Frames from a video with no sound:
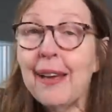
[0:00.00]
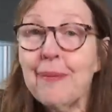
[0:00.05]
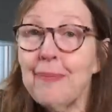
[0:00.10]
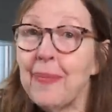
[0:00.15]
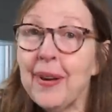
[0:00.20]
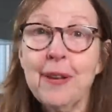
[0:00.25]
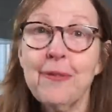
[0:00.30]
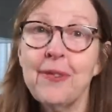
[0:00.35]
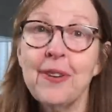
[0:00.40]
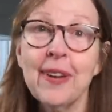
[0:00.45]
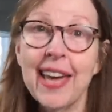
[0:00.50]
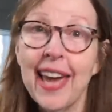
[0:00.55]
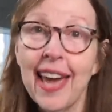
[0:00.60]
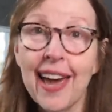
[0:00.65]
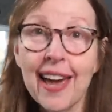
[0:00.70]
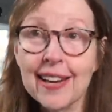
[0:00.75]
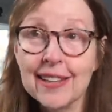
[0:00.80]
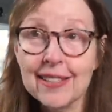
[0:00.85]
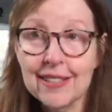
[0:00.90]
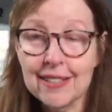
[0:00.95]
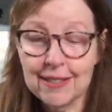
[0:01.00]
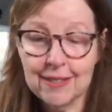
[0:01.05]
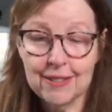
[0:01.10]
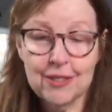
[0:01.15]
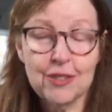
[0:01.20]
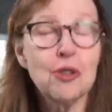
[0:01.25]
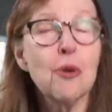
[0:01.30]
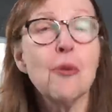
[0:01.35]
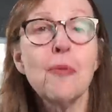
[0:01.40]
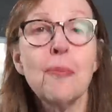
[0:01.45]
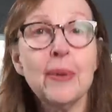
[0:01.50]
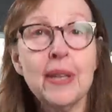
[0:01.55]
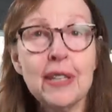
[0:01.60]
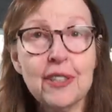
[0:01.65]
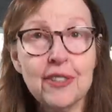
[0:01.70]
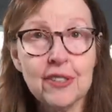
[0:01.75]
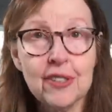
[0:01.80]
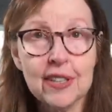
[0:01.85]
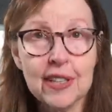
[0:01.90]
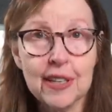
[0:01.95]
but if you can't don't
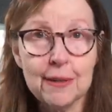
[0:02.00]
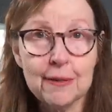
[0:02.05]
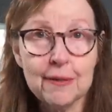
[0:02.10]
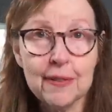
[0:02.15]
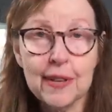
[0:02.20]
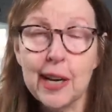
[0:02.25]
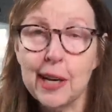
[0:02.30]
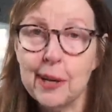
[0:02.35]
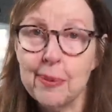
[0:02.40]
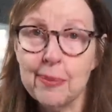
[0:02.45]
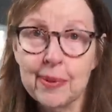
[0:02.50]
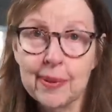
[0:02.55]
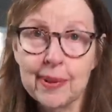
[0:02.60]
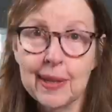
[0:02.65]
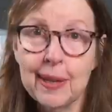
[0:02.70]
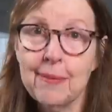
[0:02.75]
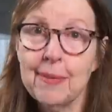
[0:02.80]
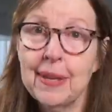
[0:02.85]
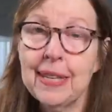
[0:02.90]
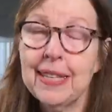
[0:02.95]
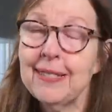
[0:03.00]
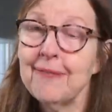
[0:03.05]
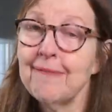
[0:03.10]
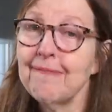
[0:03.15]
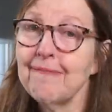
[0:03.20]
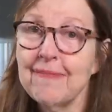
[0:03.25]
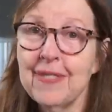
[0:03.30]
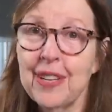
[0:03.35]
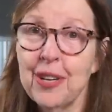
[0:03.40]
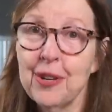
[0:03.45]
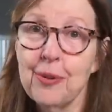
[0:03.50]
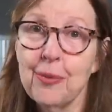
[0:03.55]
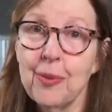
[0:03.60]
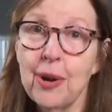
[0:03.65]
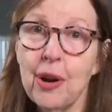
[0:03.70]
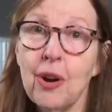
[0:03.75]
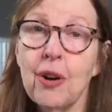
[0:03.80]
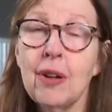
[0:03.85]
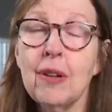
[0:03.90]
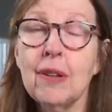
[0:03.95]
beat yourself up i mean you know
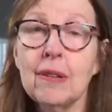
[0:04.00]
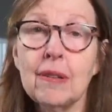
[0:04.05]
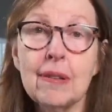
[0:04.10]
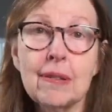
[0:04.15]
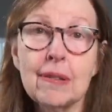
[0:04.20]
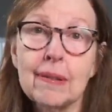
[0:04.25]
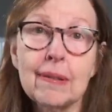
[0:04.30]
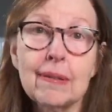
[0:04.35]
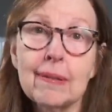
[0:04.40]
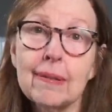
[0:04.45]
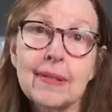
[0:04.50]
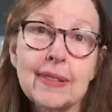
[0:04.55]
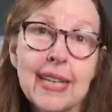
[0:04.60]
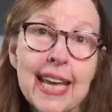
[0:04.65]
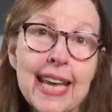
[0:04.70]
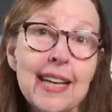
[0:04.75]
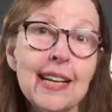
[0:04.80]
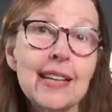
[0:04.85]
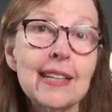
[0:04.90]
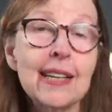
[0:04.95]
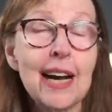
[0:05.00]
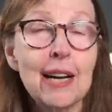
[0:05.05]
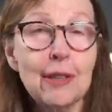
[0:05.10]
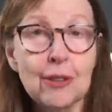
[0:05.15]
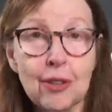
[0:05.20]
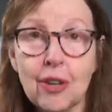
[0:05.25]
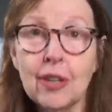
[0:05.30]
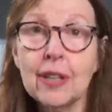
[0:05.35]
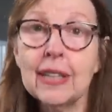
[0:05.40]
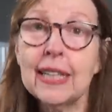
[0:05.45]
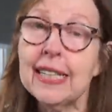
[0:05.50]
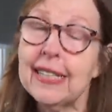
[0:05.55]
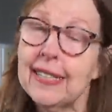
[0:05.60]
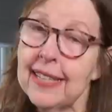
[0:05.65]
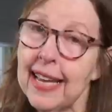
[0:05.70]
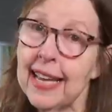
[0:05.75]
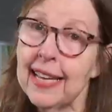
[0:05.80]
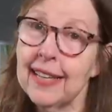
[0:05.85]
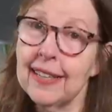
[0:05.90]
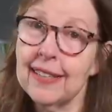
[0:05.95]
we all take how long it
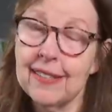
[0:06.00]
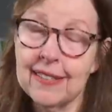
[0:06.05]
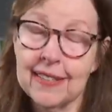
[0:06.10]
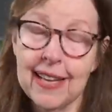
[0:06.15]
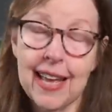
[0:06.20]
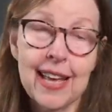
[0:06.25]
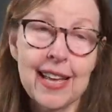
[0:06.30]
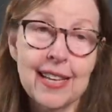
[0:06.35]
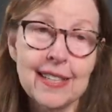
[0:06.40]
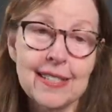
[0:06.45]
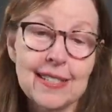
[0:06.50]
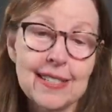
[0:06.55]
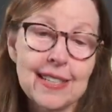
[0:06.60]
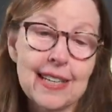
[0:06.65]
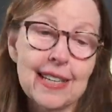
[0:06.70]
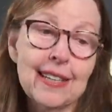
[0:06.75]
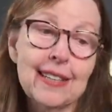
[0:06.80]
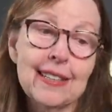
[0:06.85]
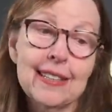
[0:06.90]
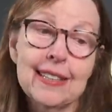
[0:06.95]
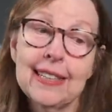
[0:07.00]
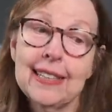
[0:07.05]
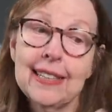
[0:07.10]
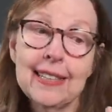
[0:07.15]
takes and uh,